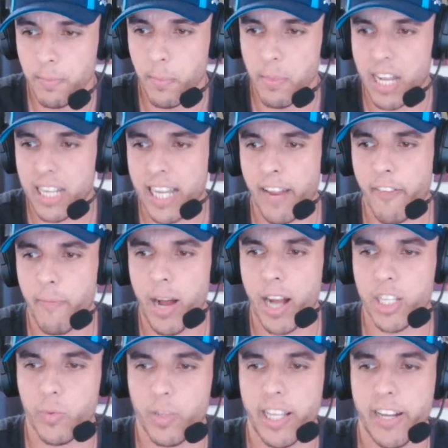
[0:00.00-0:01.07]
10th of
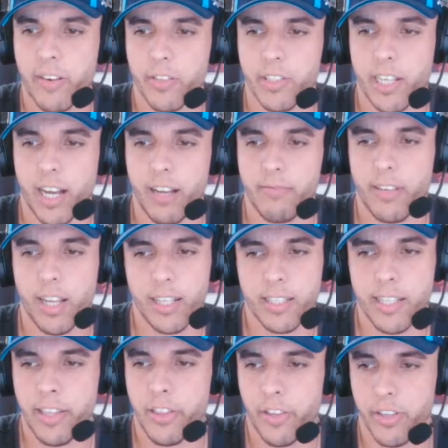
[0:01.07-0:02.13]
March is when the NRL start. Like I
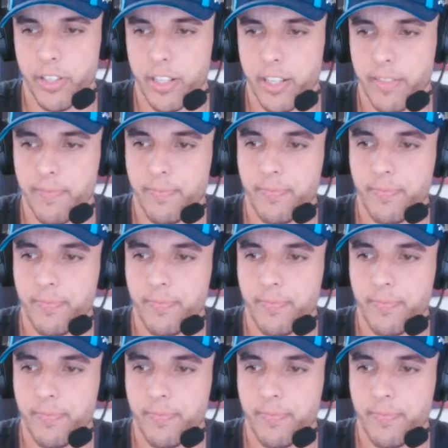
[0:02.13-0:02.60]
said, Thursday.